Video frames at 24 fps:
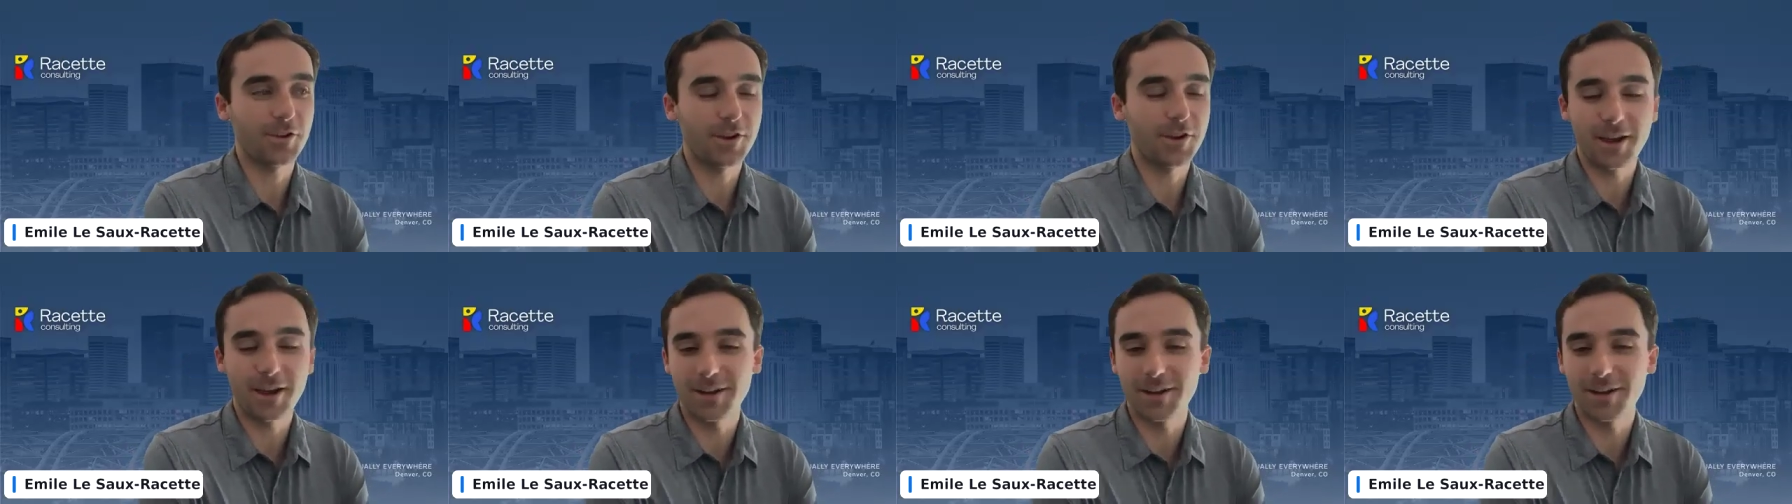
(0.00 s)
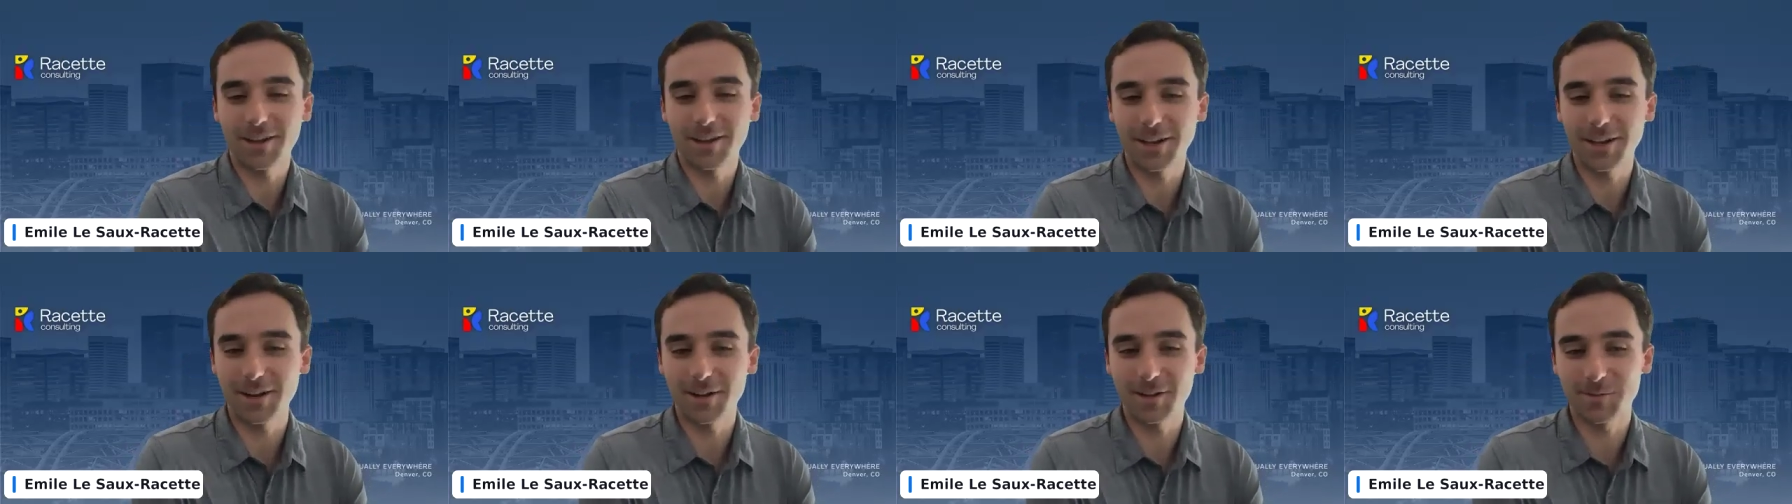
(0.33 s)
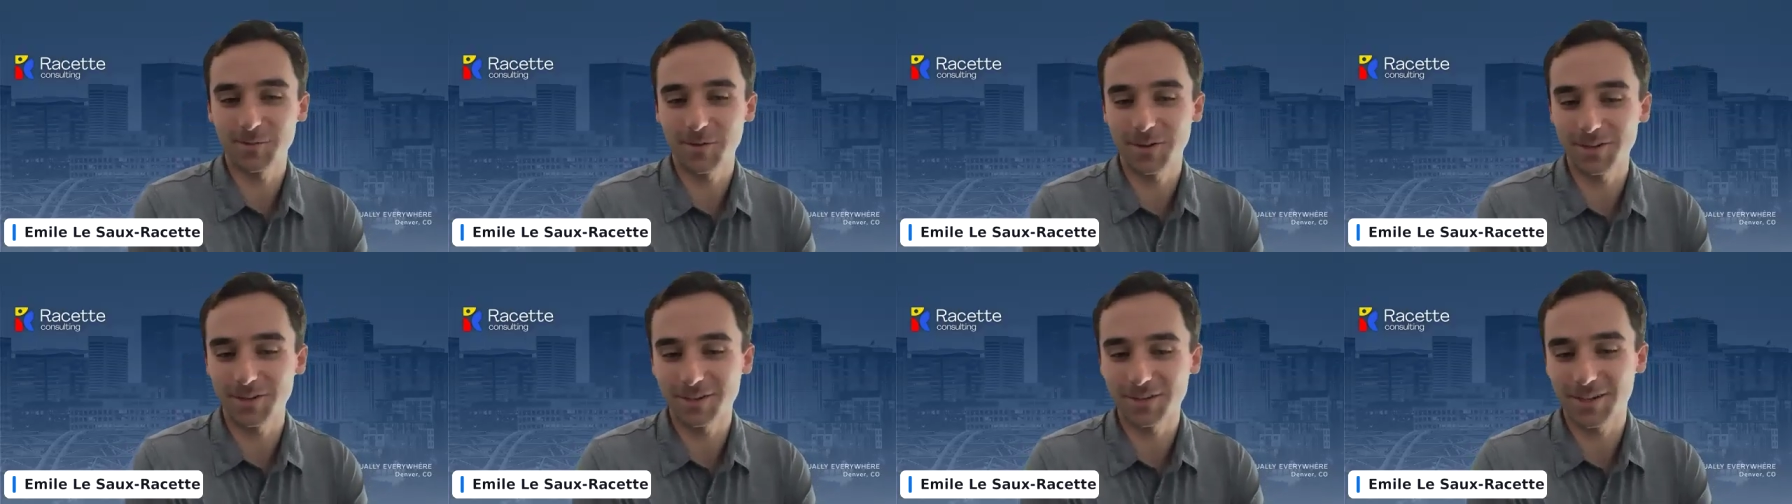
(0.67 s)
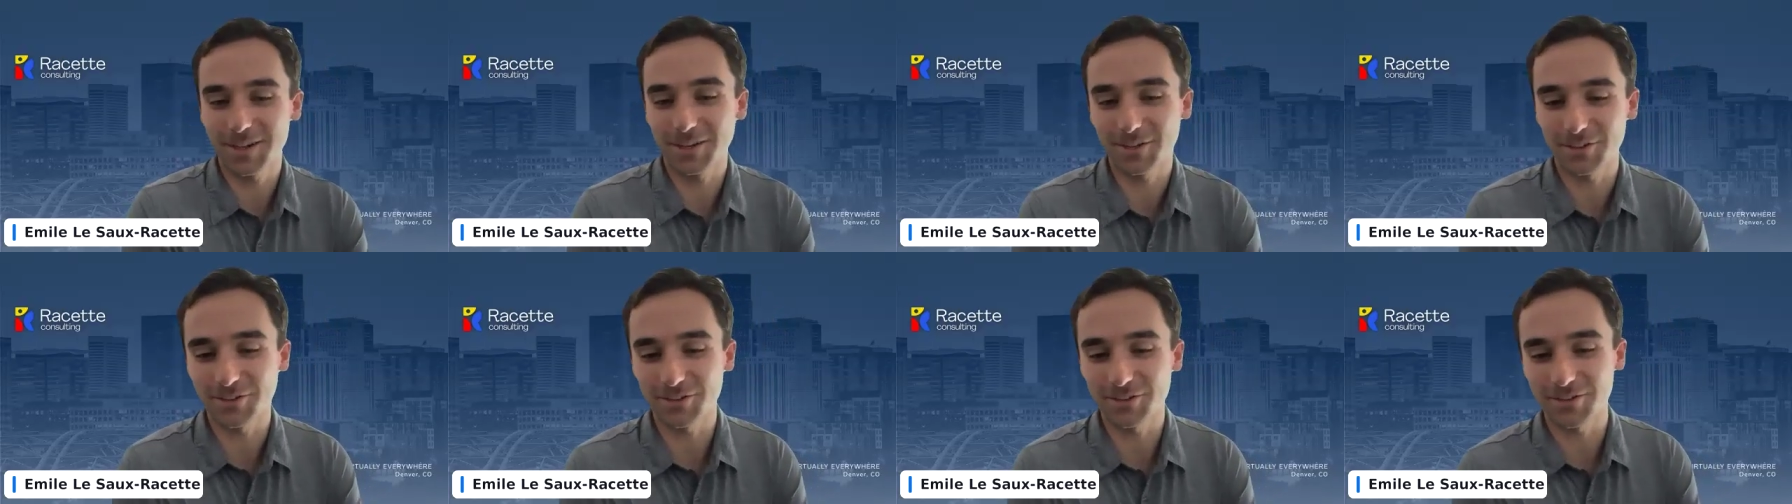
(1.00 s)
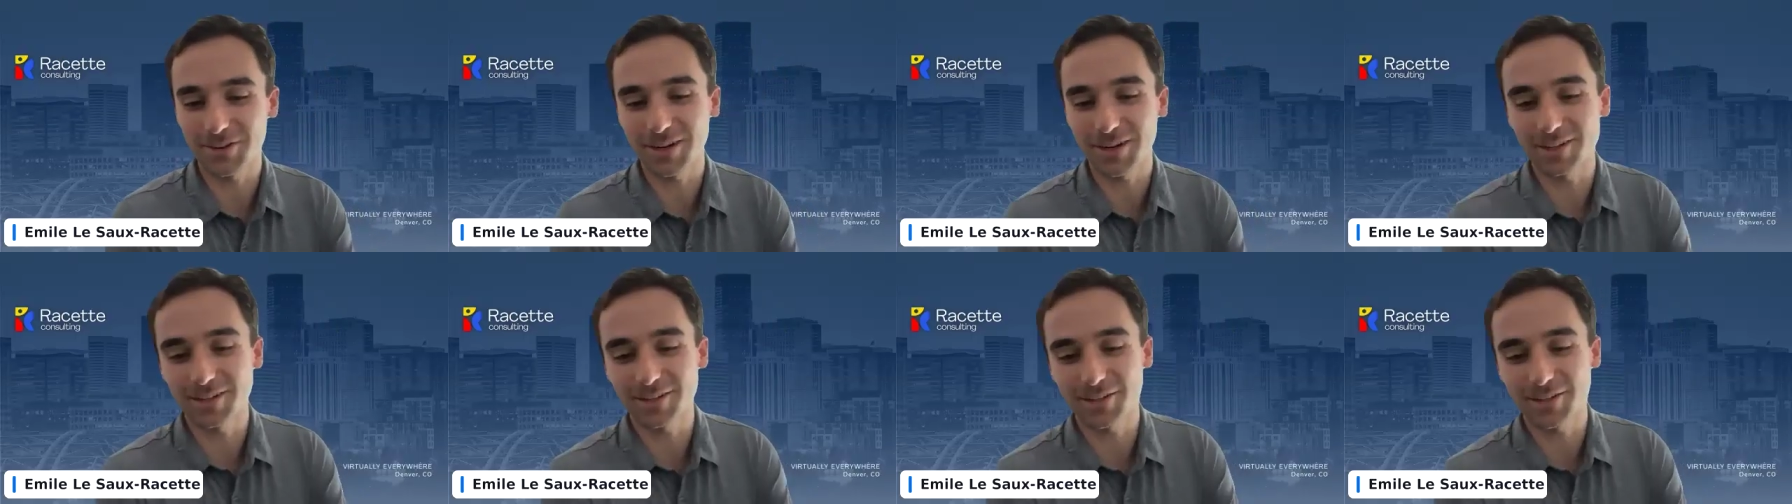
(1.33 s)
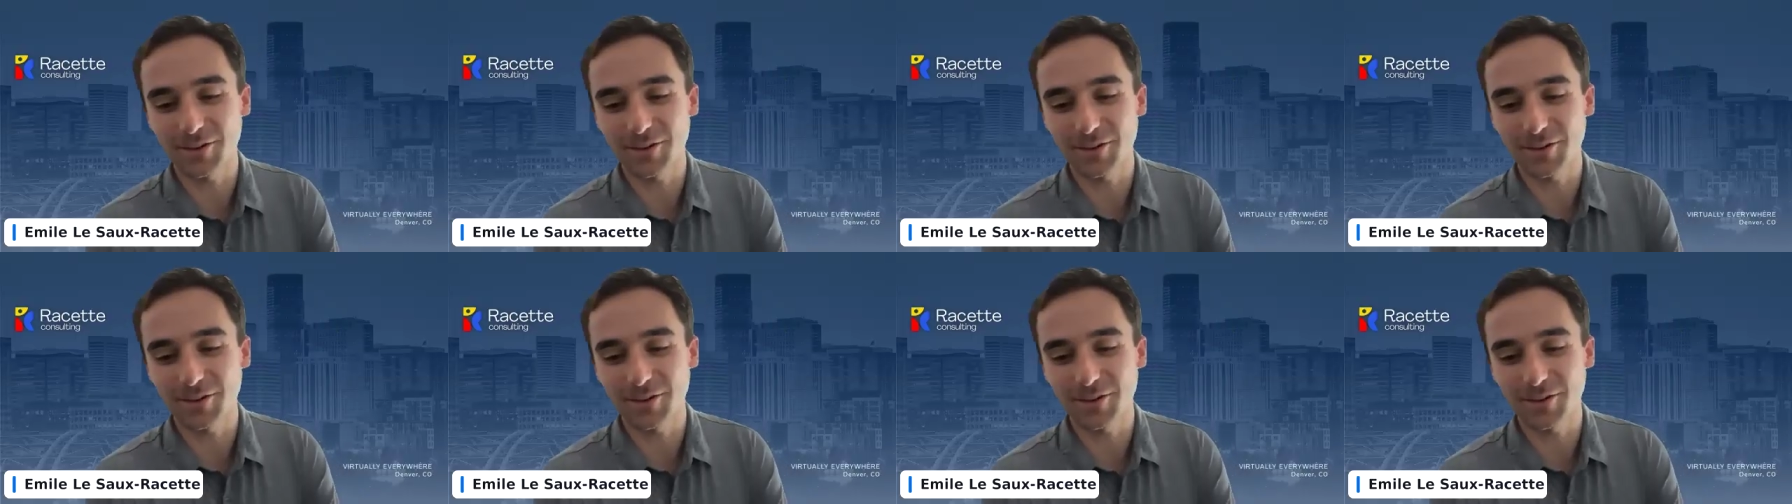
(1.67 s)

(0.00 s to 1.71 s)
not going to get as many sales, right?